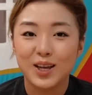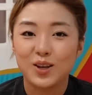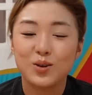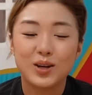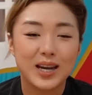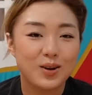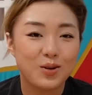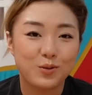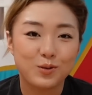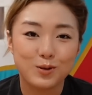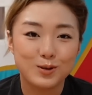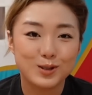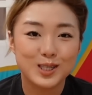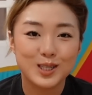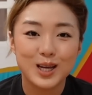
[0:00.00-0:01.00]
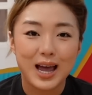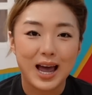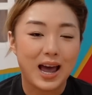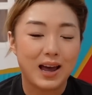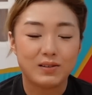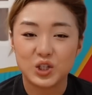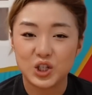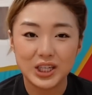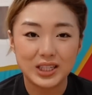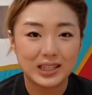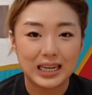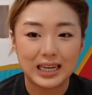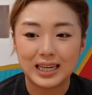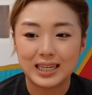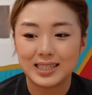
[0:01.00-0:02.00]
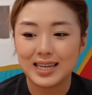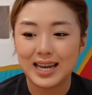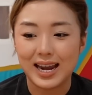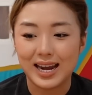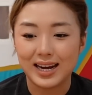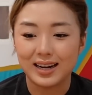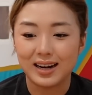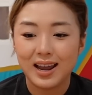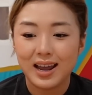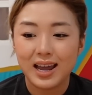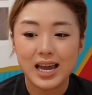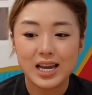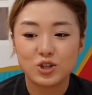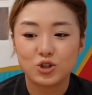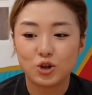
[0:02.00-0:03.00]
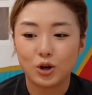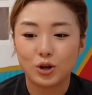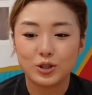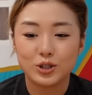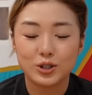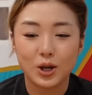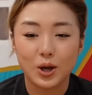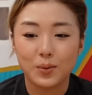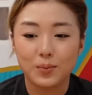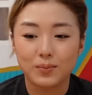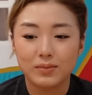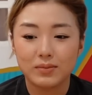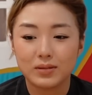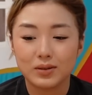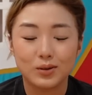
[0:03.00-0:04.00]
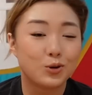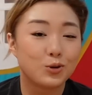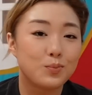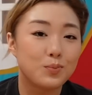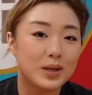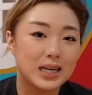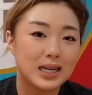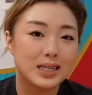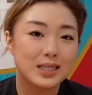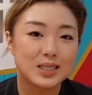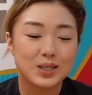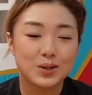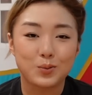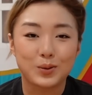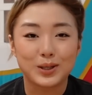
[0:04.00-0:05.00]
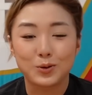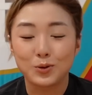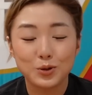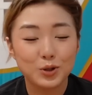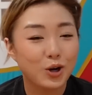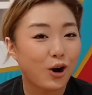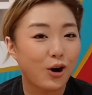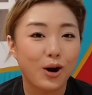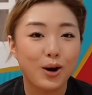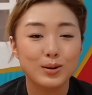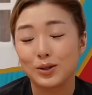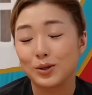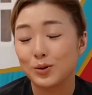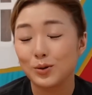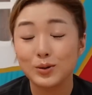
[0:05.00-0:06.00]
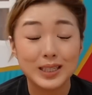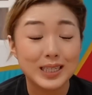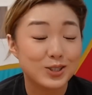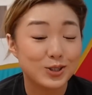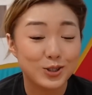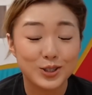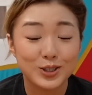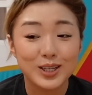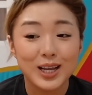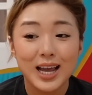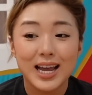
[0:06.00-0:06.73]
you can of course have cheat days and enjoy some good meals with good carbs, with good dessert.